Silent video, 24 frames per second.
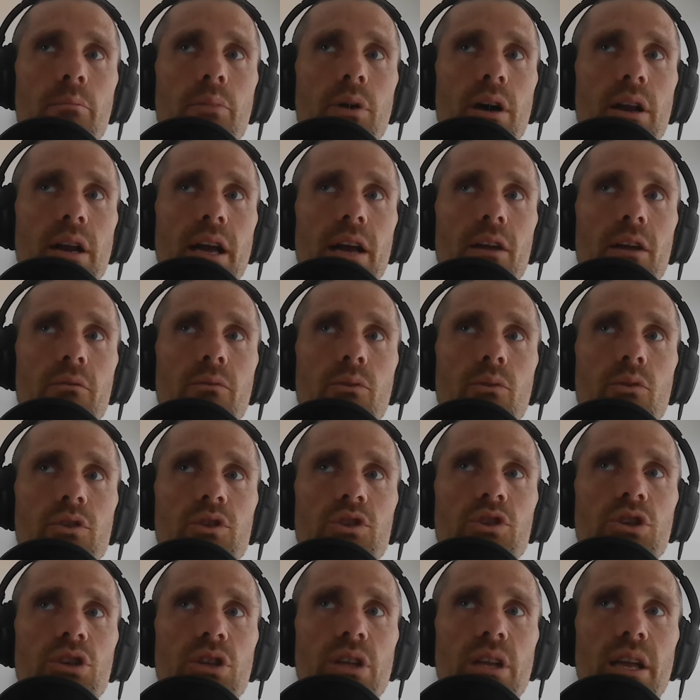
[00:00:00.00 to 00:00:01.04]
but I
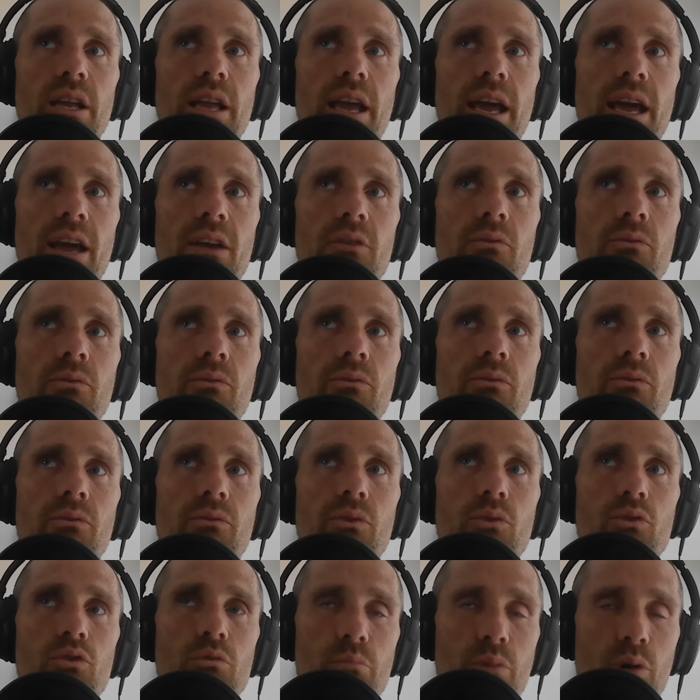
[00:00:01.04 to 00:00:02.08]
unfortunately had
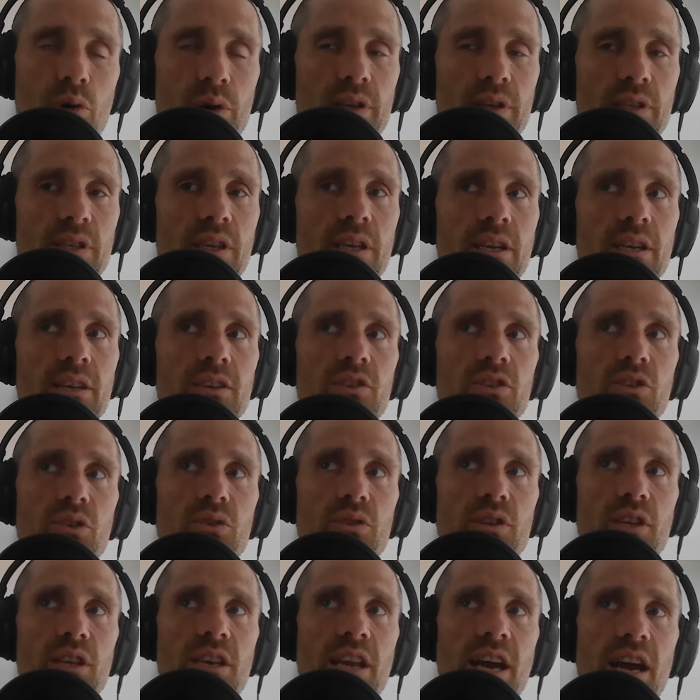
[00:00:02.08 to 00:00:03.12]
food poisoning, so
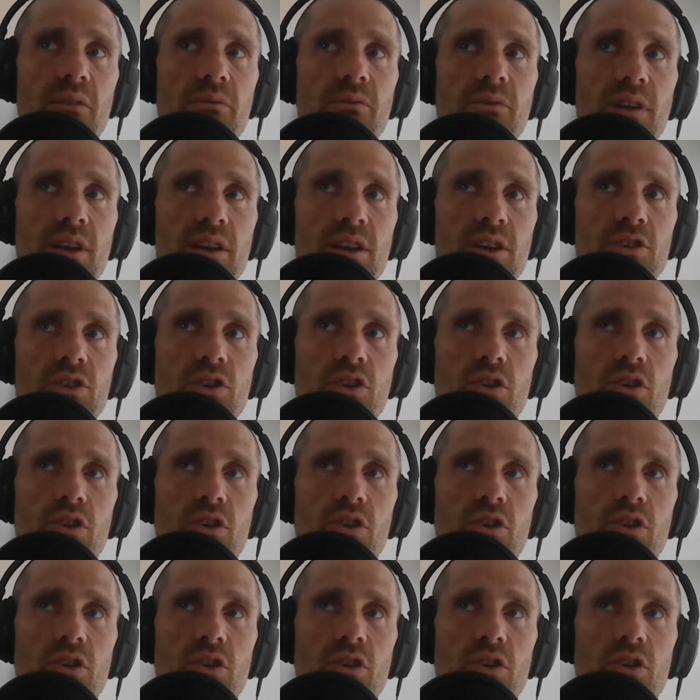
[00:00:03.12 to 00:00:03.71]
did not finish,